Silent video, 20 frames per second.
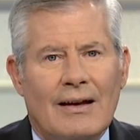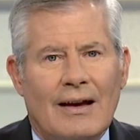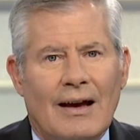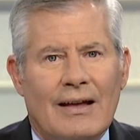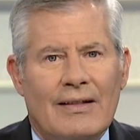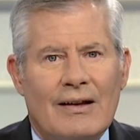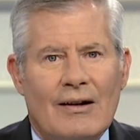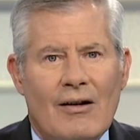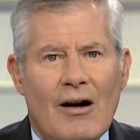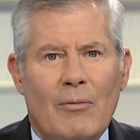
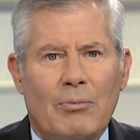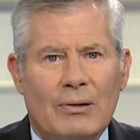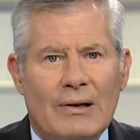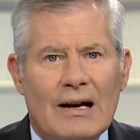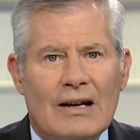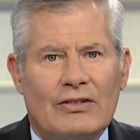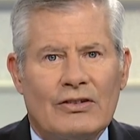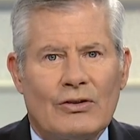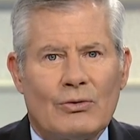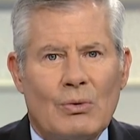and there are
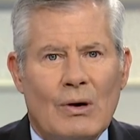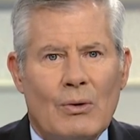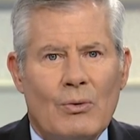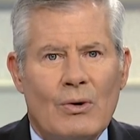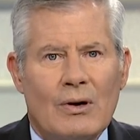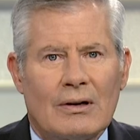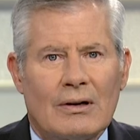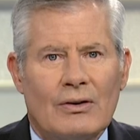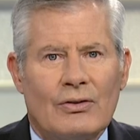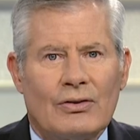places where
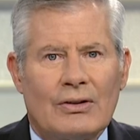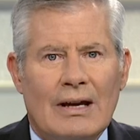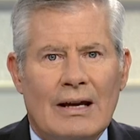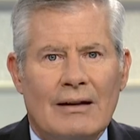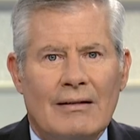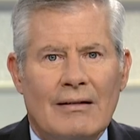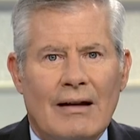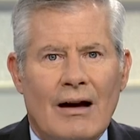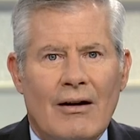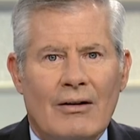workers
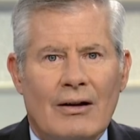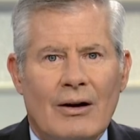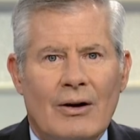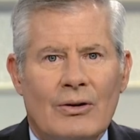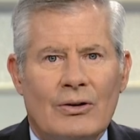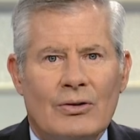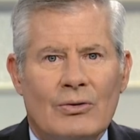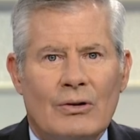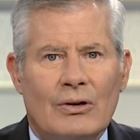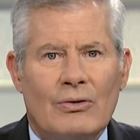can now
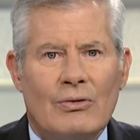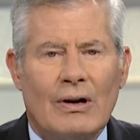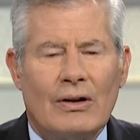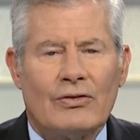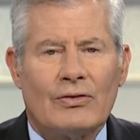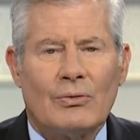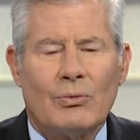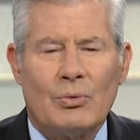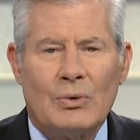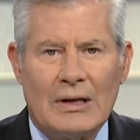go to
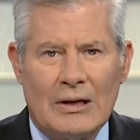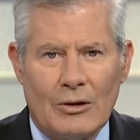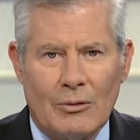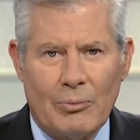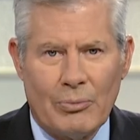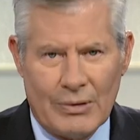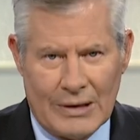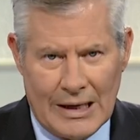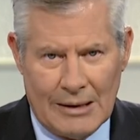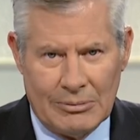address real
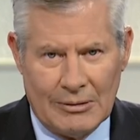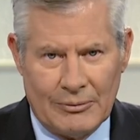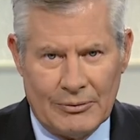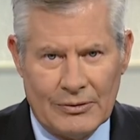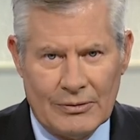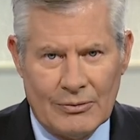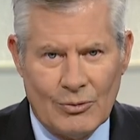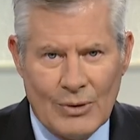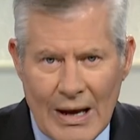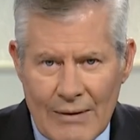problems.
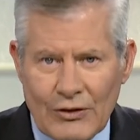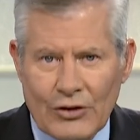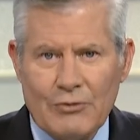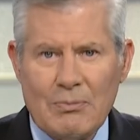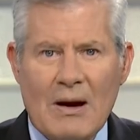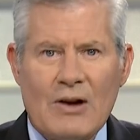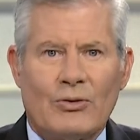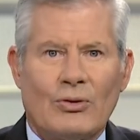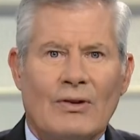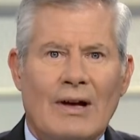We have a
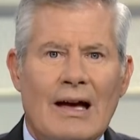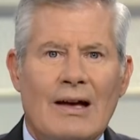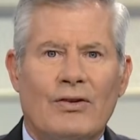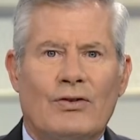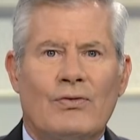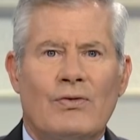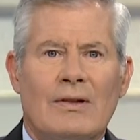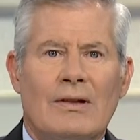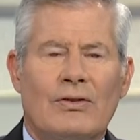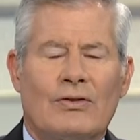special
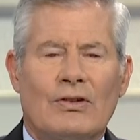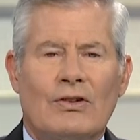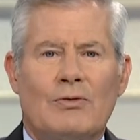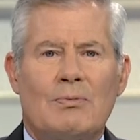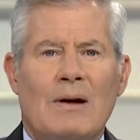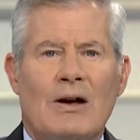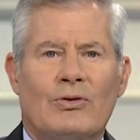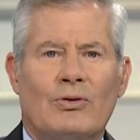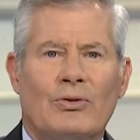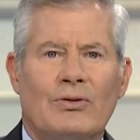guest for this
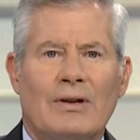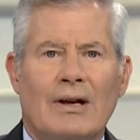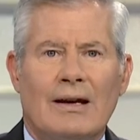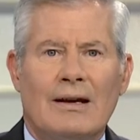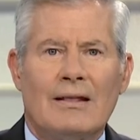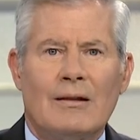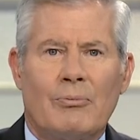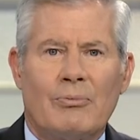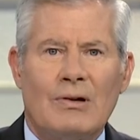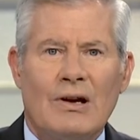special
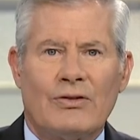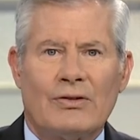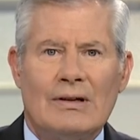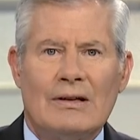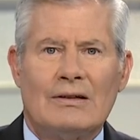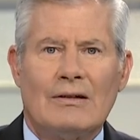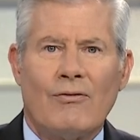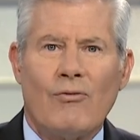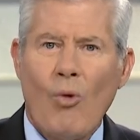day, the president of